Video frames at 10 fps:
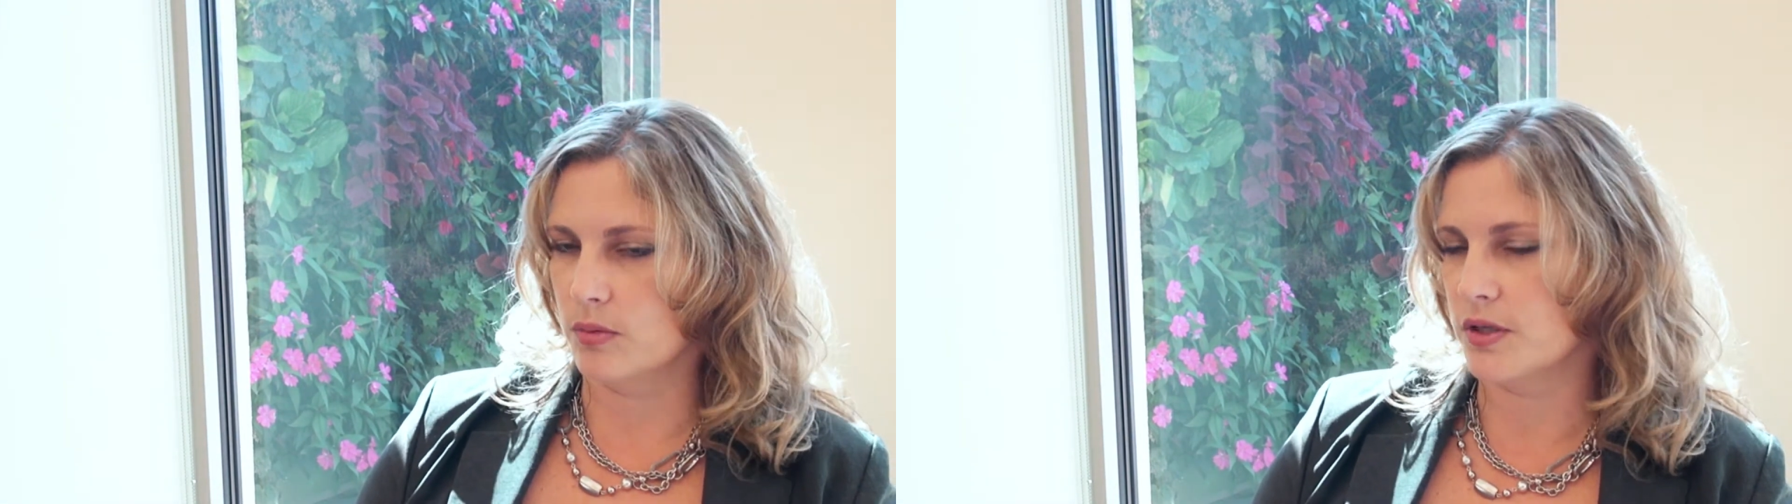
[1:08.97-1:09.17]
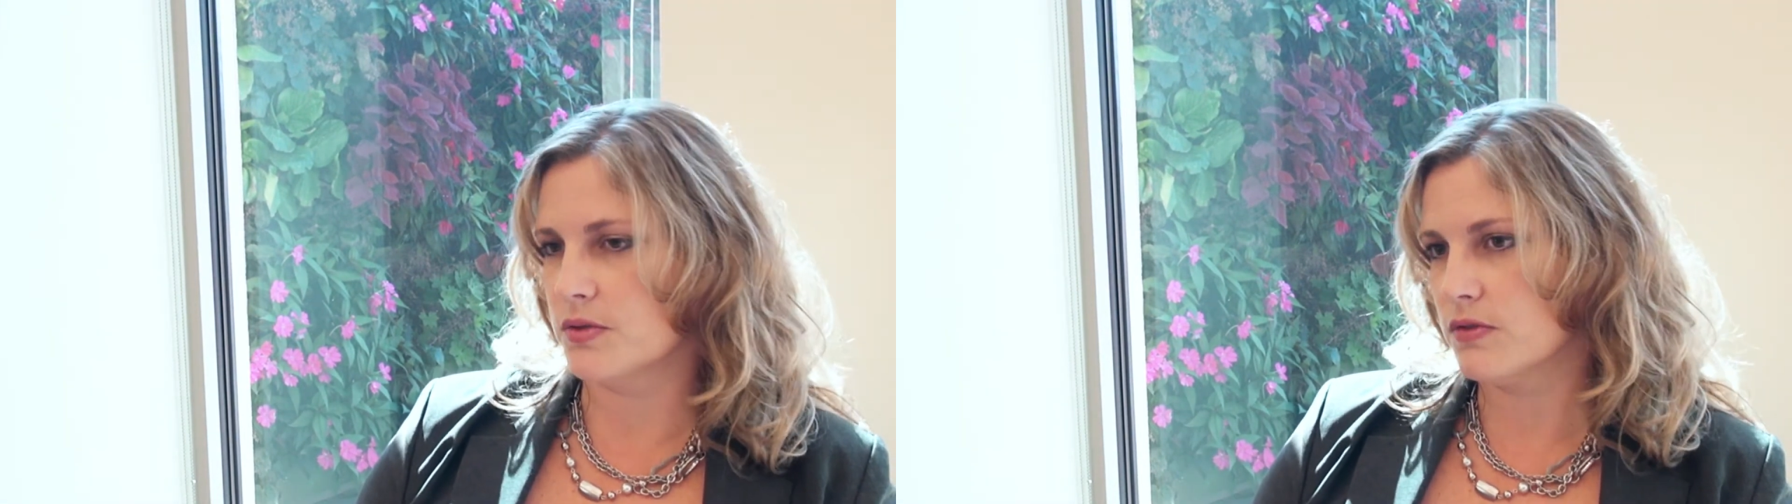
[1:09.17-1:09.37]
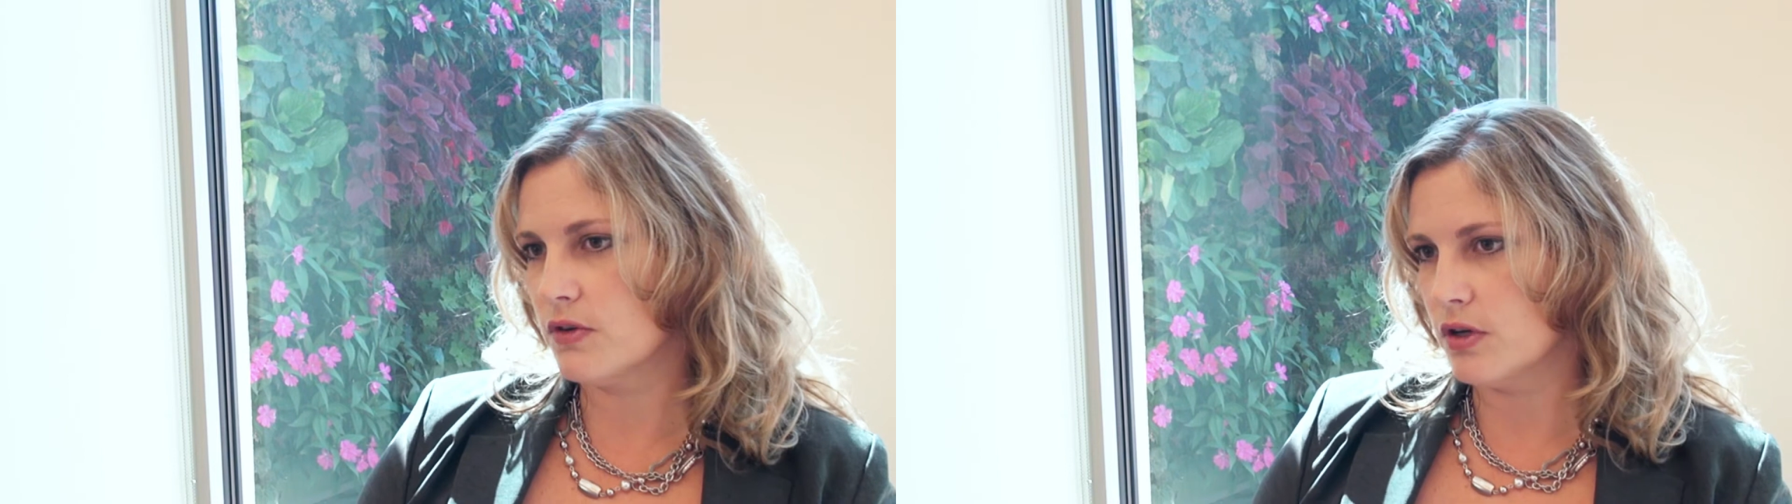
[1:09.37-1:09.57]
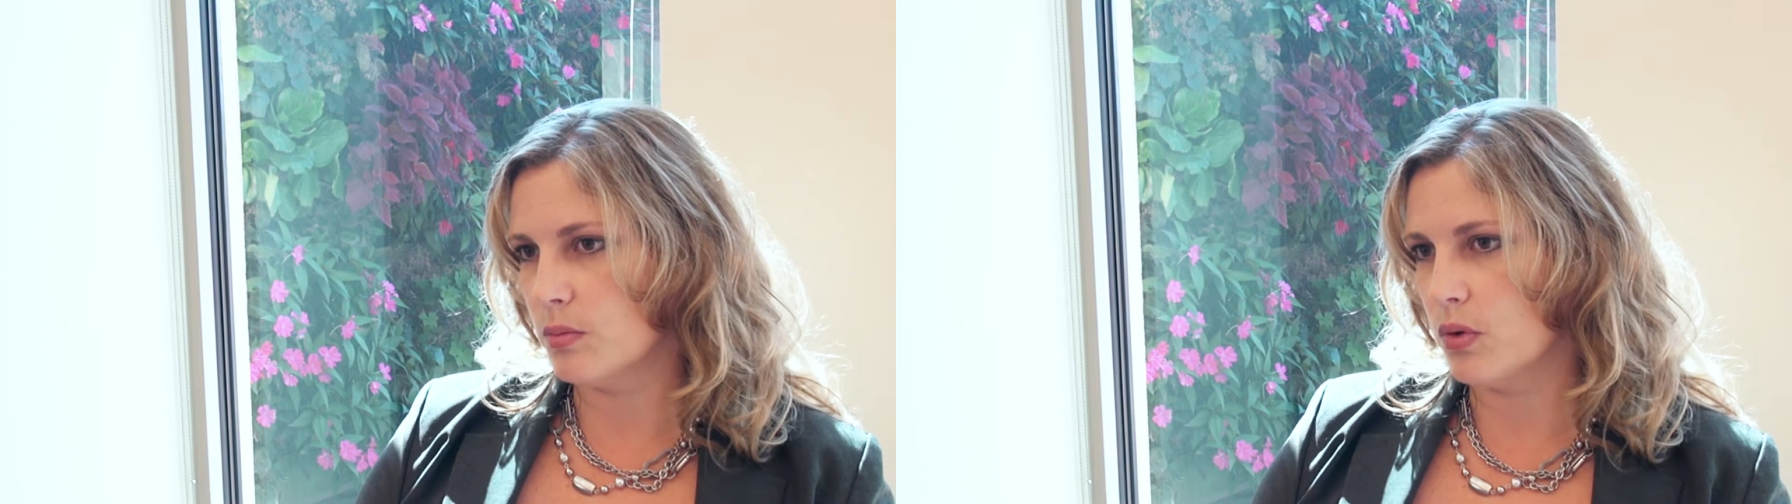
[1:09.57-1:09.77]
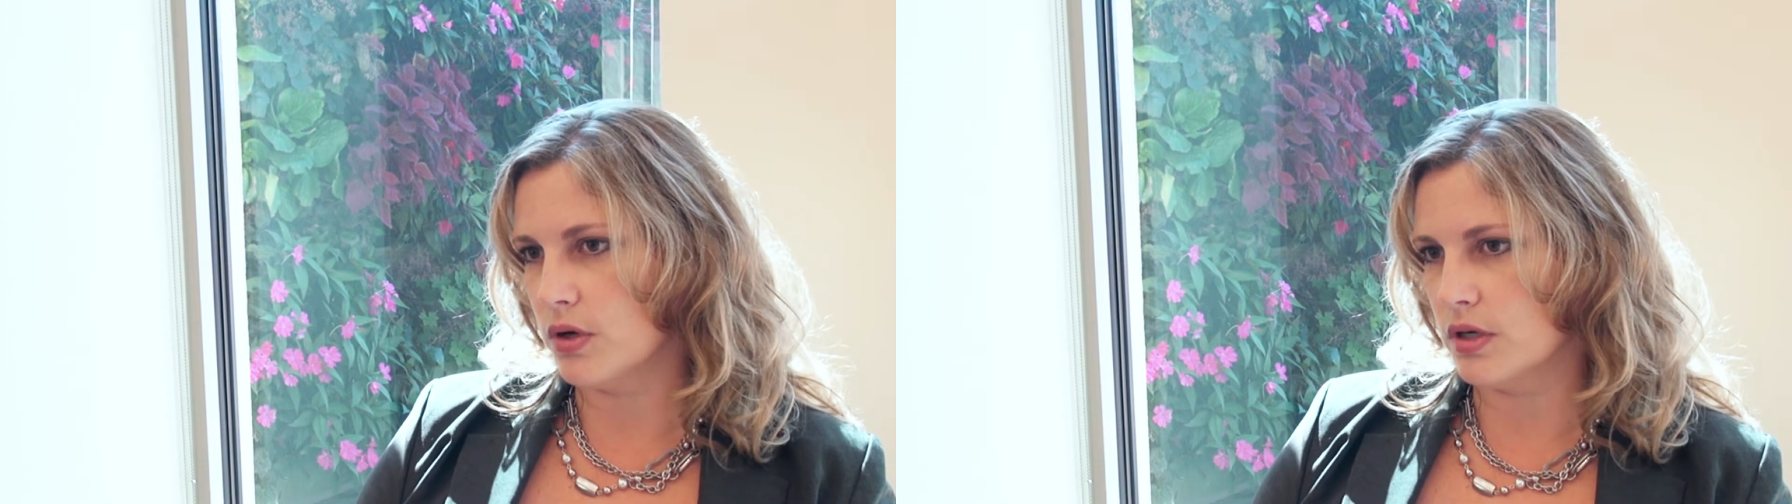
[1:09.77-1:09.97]
because it was very
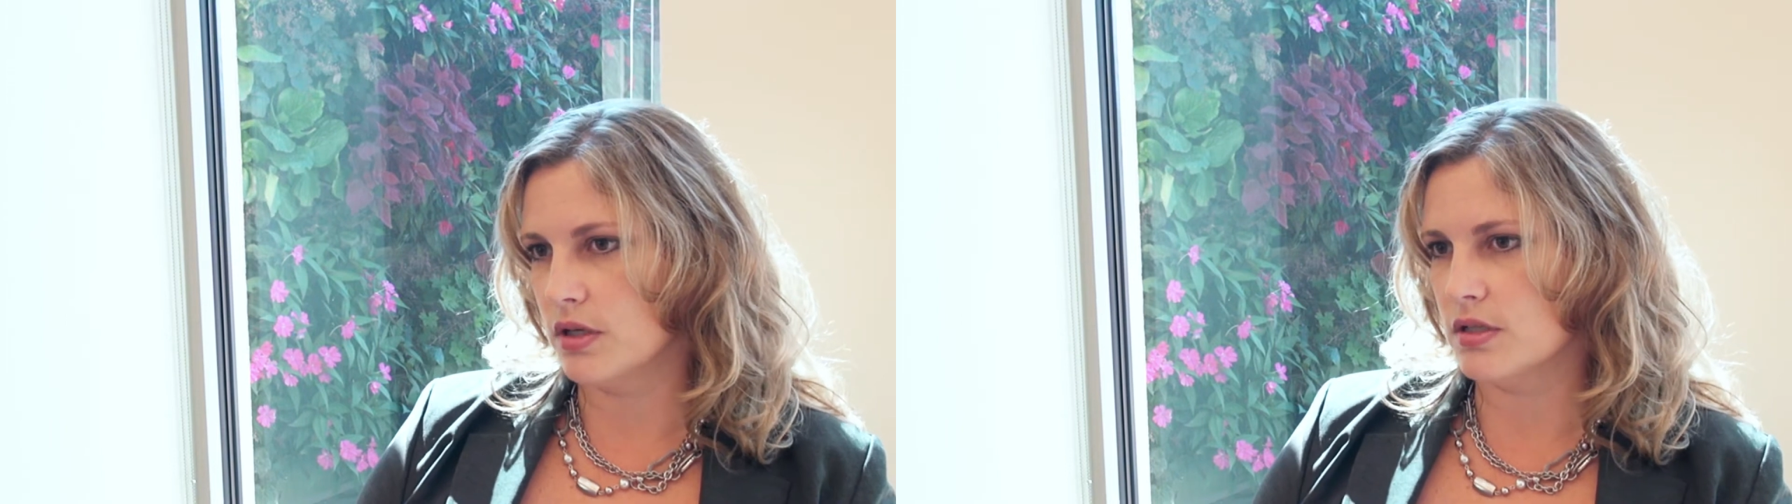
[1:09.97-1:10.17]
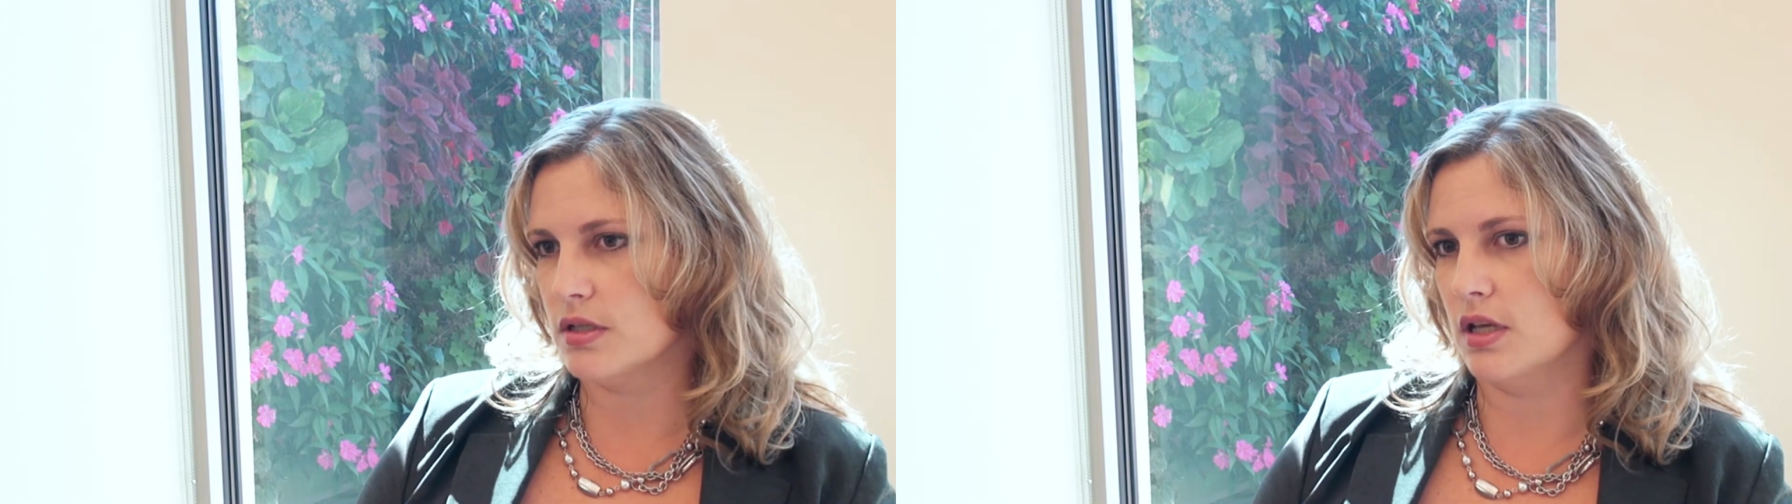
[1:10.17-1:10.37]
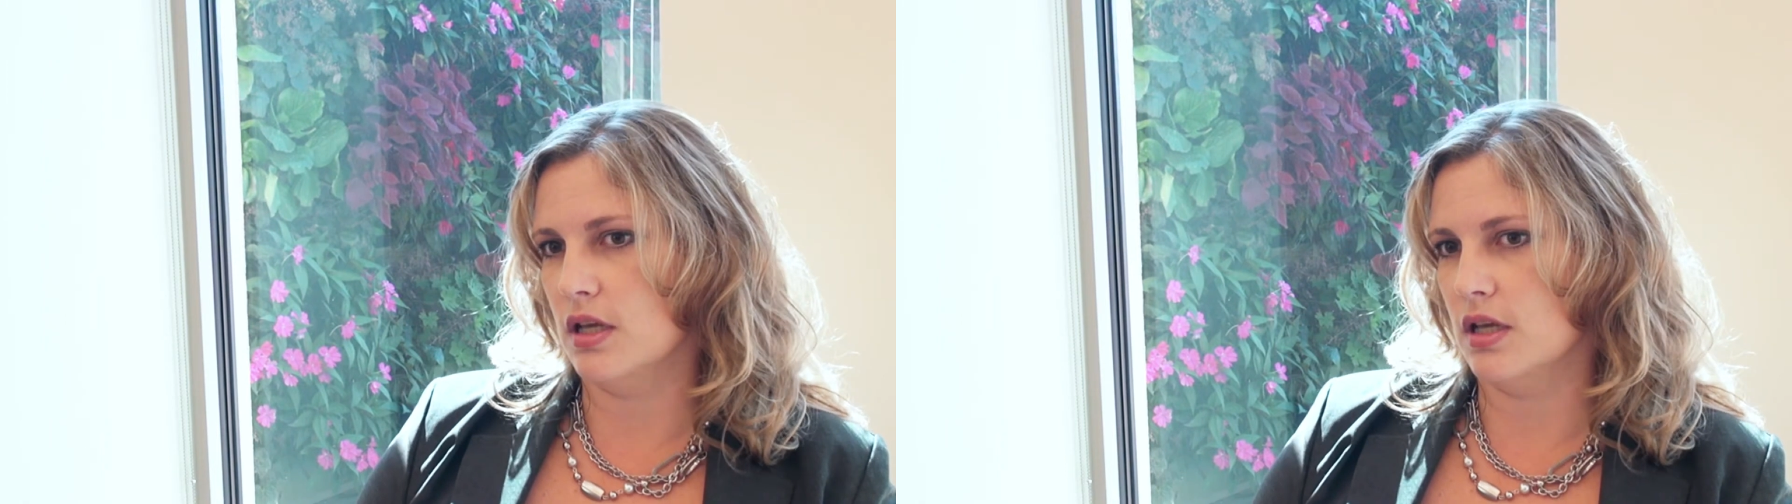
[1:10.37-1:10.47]
important